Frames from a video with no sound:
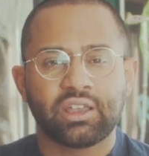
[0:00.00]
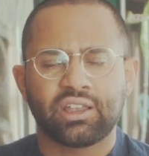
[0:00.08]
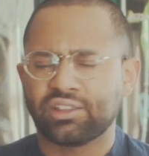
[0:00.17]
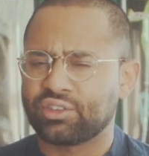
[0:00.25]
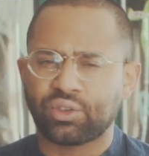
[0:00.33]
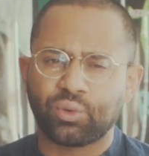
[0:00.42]

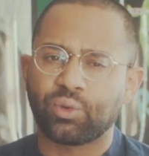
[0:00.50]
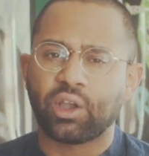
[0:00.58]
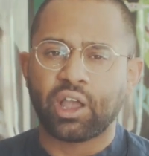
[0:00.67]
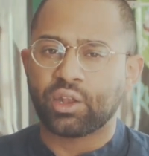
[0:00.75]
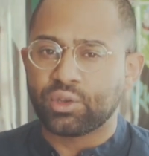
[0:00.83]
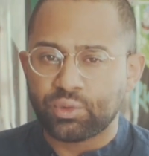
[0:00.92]
And so
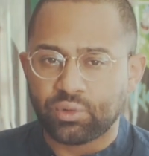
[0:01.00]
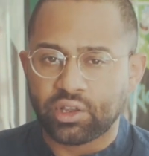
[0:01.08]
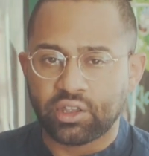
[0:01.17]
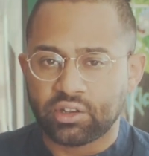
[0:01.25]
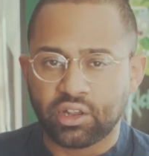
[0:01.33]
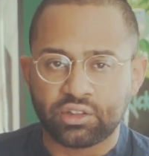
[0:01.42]
how do you
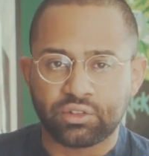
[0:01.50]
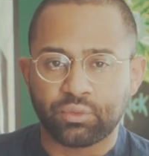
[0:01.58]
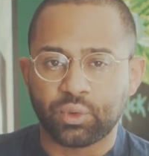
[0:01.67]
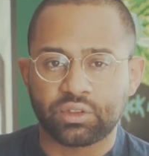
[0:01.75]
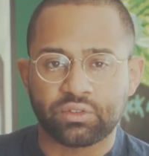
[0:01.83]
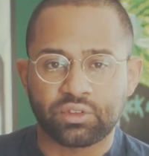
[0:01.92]
recognize the
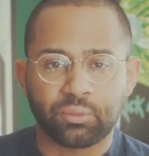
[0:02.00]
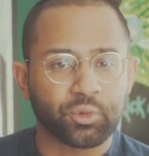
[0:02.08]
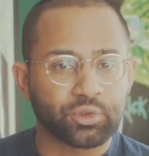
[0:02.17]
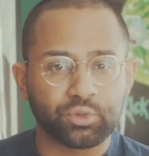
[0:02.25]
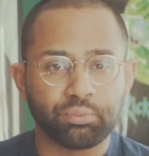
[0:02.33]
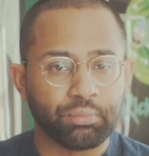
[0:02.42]
voice of
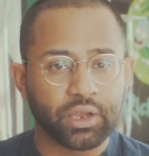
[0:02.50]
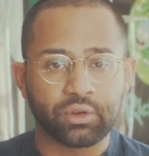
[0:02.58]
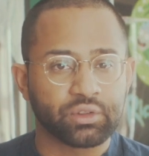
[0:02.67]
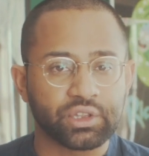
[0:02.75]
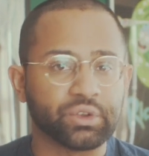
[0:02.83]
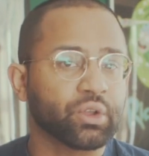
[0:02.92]
someone you
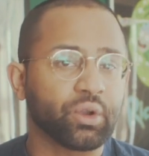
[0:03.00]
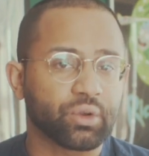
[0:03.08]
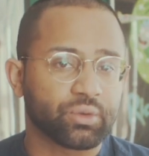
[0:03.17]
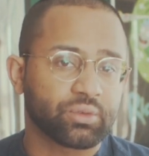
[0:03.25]
barely know?